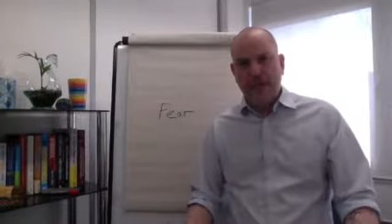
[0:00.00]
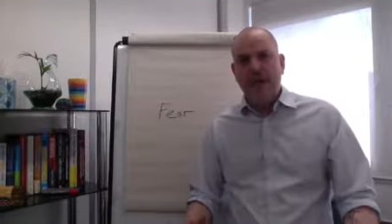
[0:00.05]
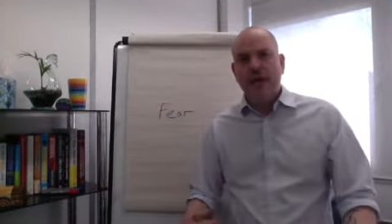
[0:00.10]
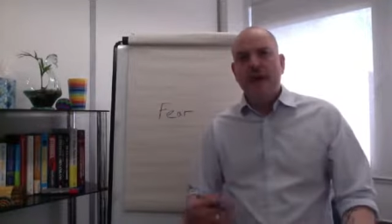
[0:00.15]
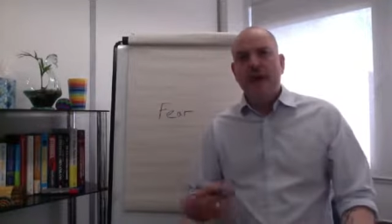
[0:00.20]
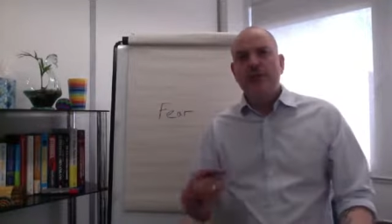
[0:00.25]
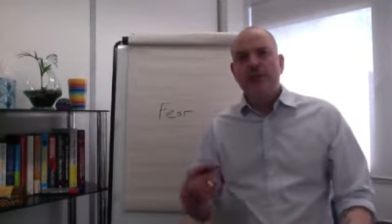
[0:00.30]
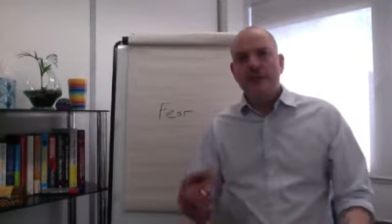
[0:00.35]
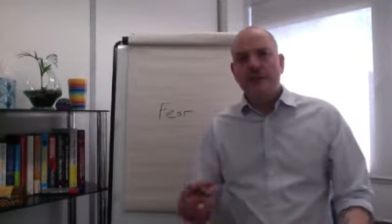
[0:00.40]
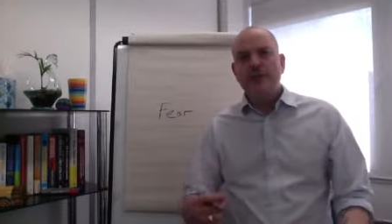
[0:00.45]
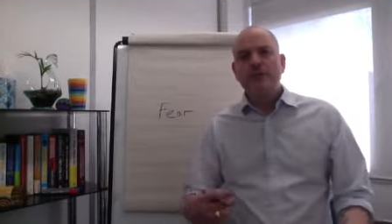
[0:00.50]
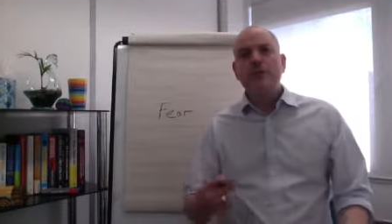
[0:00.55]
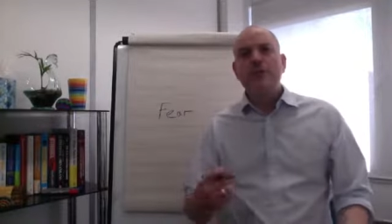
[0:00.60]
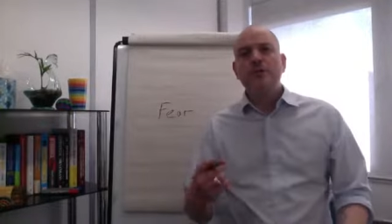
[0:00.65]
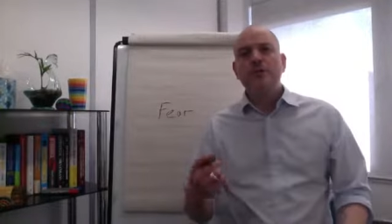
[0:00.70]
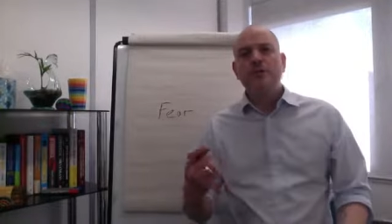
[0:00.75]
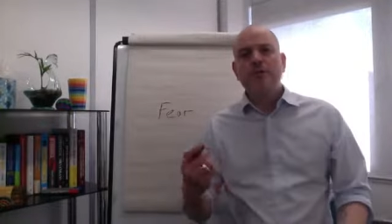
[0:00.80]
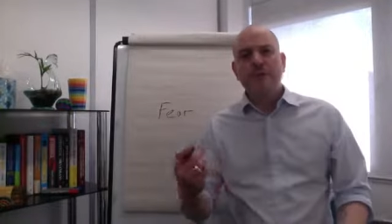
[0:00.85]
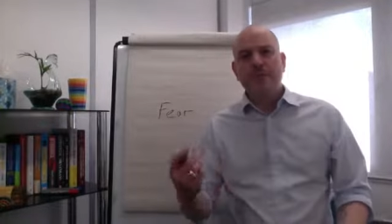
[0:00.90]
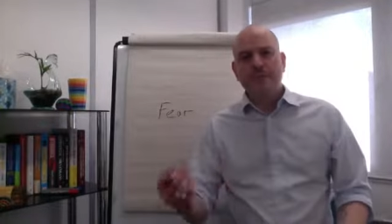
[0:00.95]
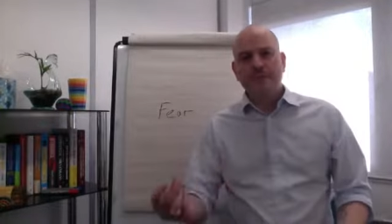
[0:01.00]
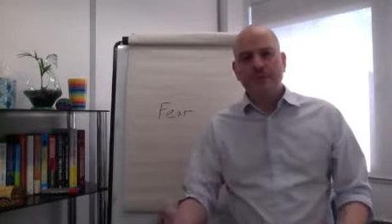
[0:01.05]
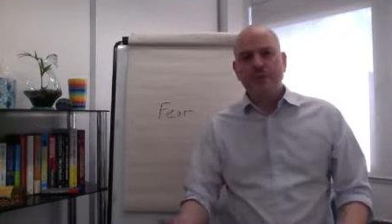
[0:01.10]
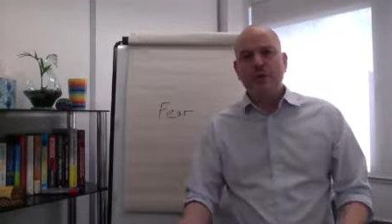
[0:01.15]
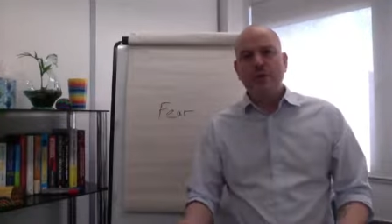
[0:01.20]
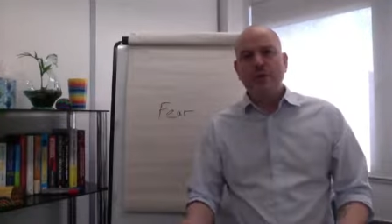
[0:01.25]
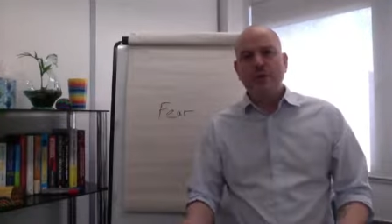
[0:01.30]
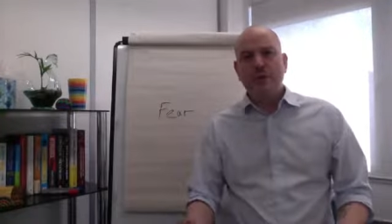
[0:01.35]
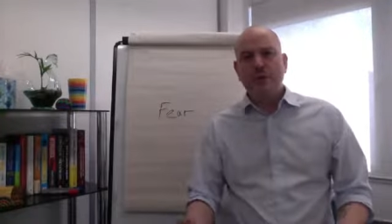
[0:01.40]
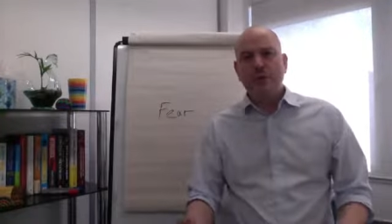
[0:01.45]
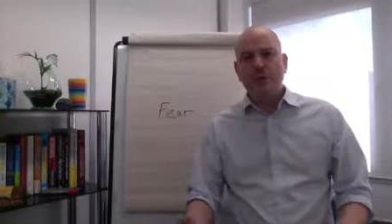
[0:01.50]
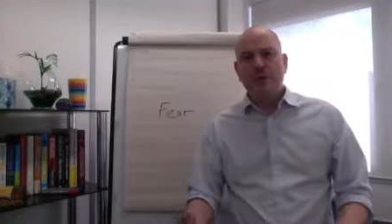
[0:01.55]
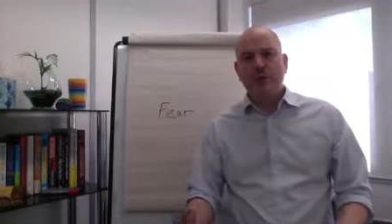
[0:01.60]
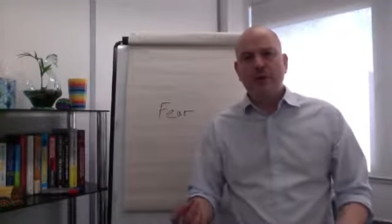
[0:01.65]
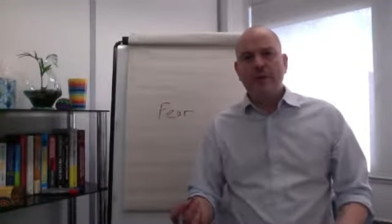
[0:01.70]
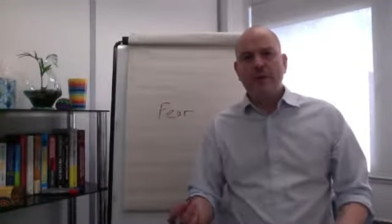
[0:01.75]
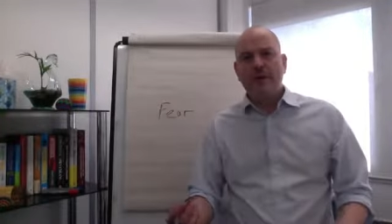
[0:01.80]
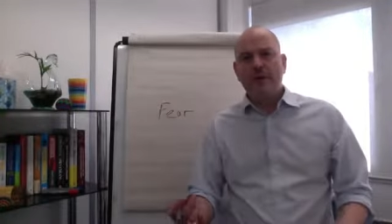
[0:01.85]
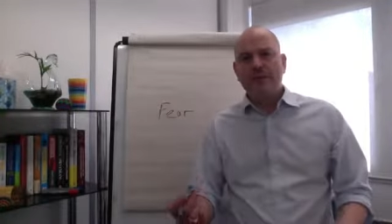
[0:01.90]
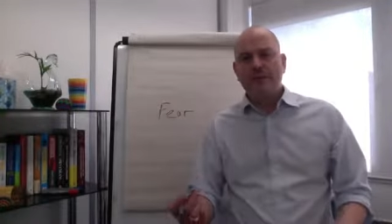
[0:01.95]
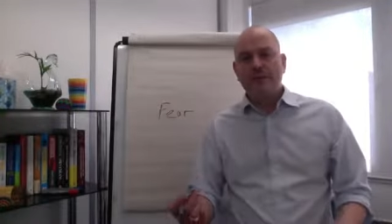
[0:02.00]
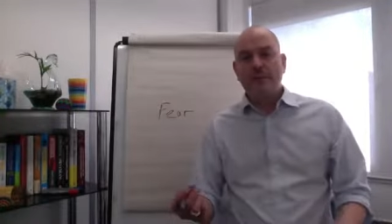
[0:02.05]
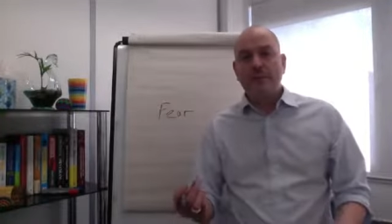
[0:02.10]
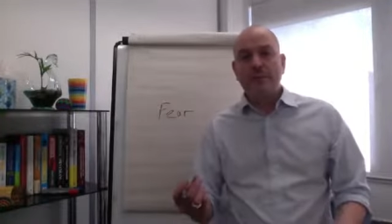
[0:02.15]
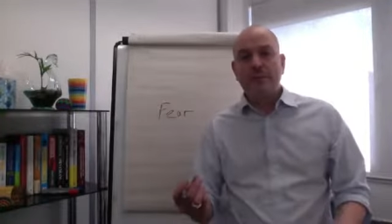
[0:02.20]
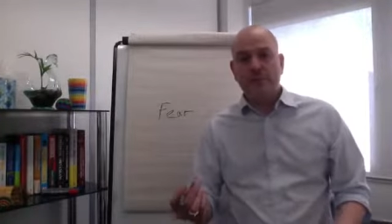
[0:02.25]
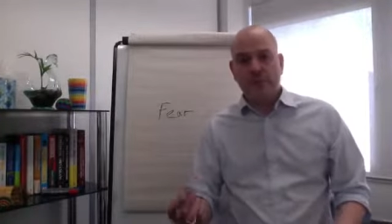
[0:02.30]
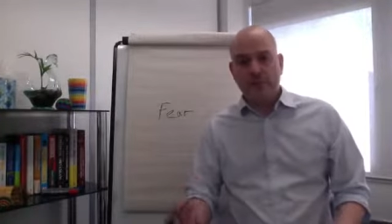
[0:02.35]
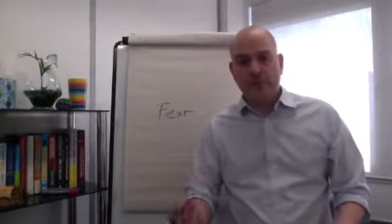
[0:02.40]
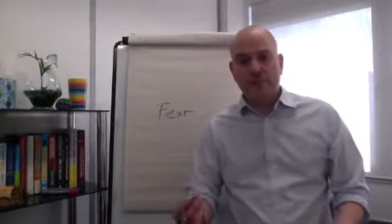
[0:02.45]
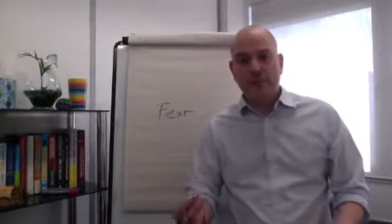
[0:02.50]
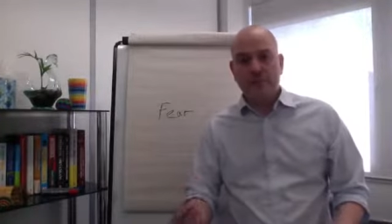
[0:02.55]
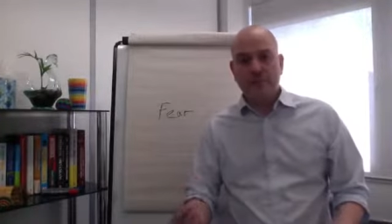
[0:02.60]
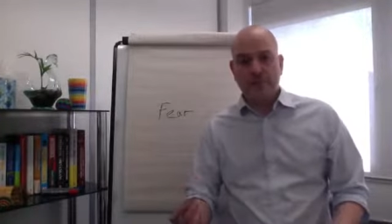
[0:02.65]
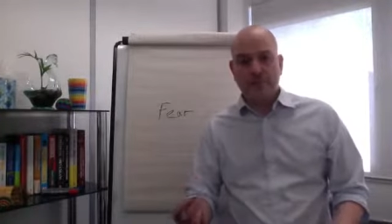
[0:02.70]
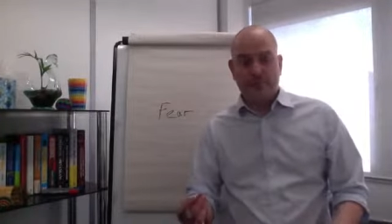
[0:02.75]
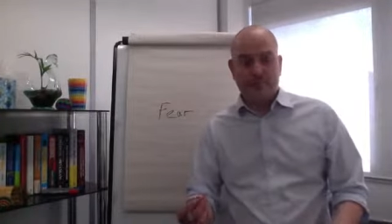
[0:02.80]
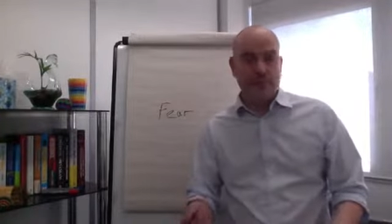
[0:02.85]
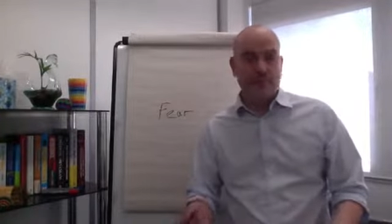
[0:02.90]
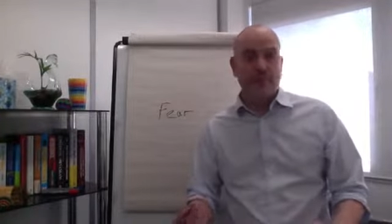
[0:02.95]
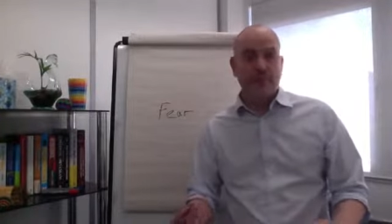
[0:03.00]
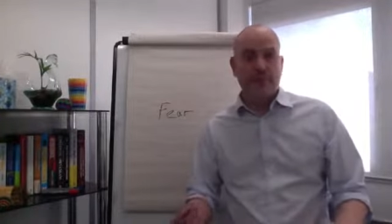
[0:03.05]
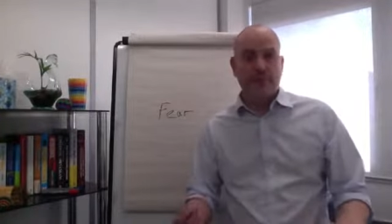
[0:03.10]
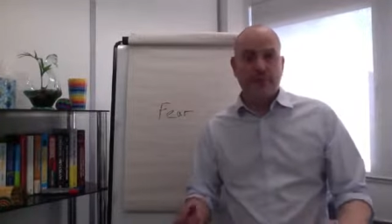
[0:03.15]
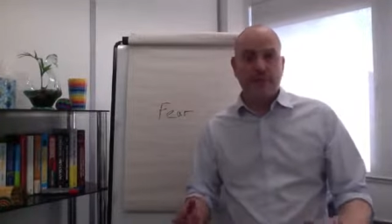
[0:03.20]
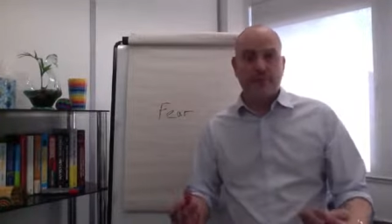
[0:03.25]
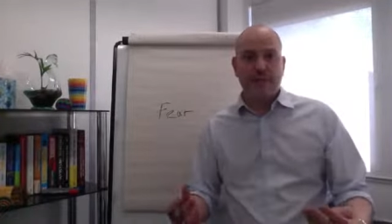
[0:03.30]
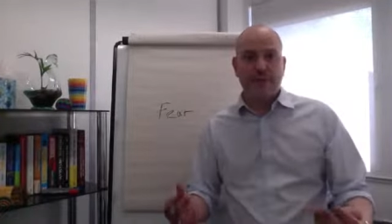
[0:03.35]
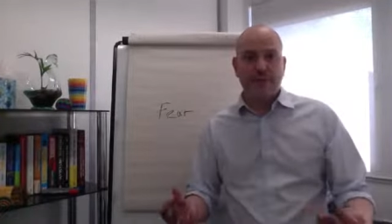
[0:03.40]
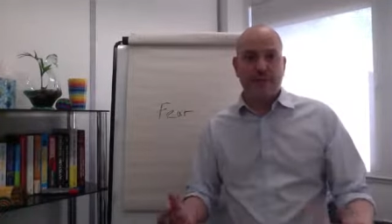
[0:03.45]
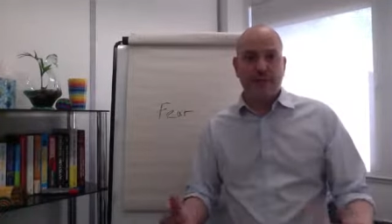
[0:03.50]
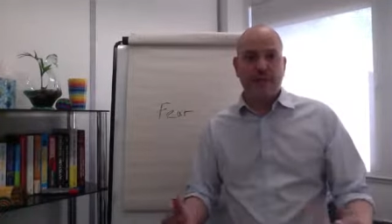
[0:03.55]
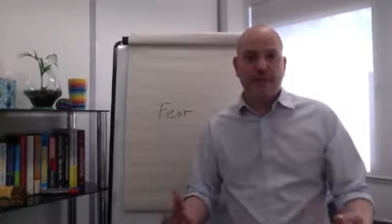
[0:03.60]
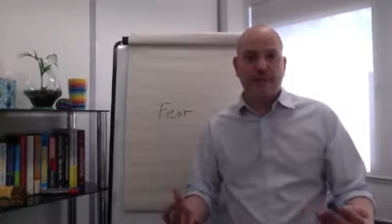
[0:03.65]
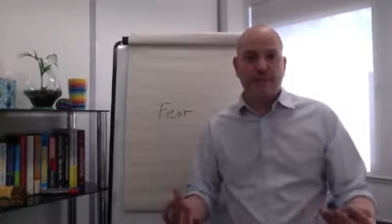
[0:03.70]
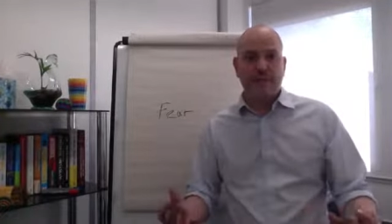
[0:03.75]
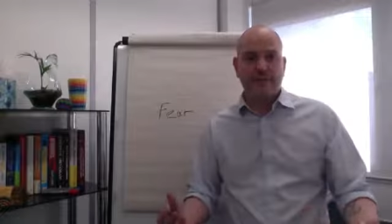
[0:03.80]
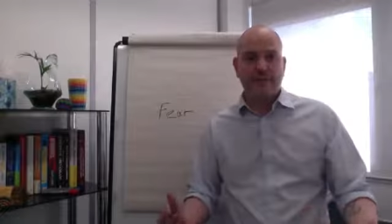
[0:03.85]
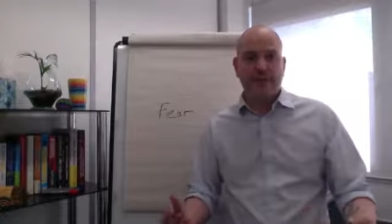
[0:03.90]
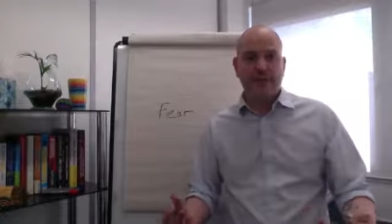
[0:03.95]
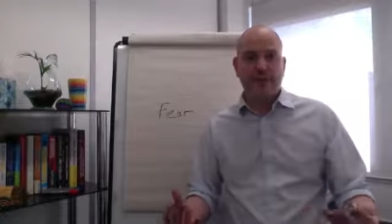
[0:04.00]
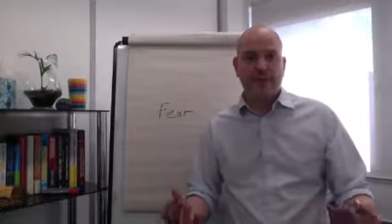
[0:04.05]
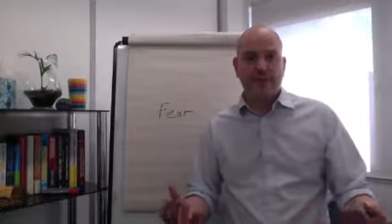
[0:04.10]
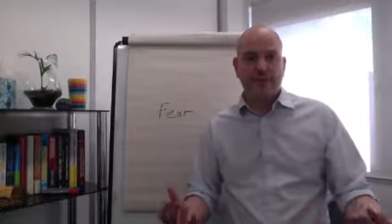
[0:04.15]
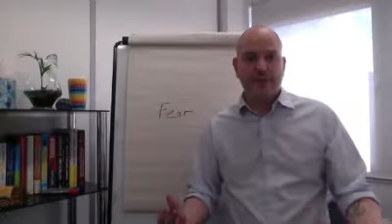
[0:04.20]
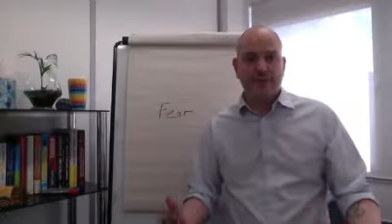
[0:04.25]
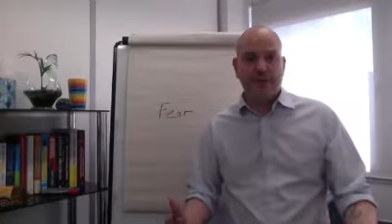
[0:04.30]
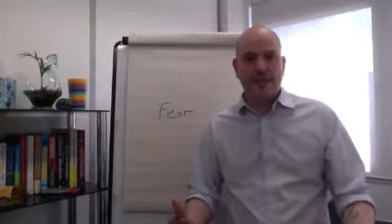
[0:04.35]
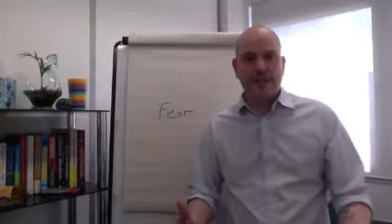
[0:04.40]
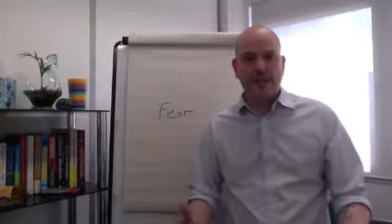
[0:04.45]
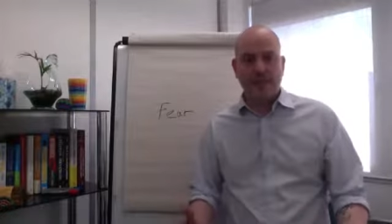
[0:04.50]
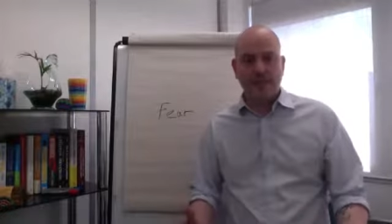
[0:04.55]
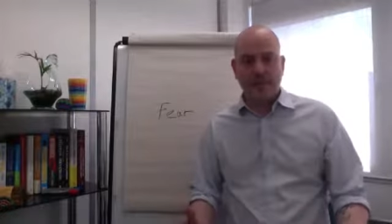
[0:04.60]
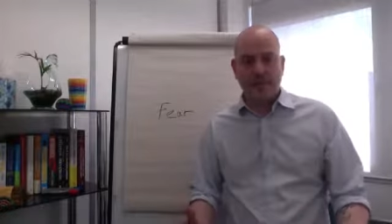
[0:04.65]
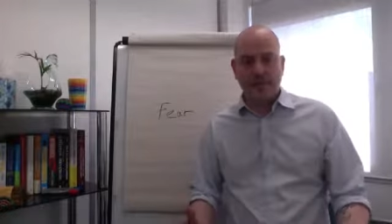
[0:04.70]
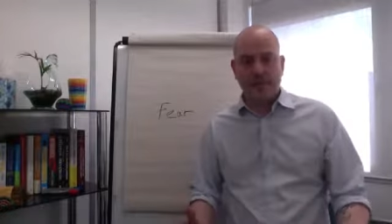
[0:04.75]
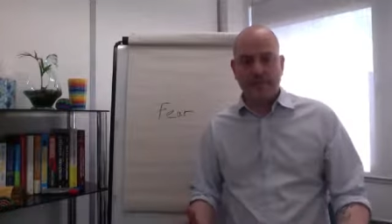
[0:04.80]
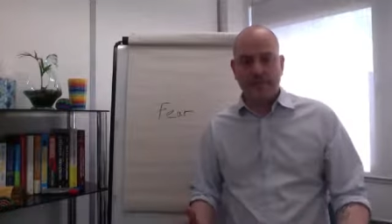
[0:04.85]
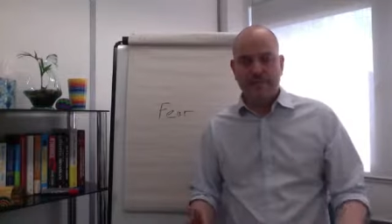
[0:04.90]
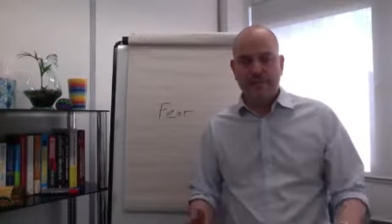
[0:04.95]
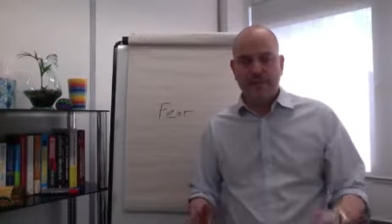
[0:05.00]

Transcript: And I'm going to talk a bit more about some problems with positive and negative emotions later on.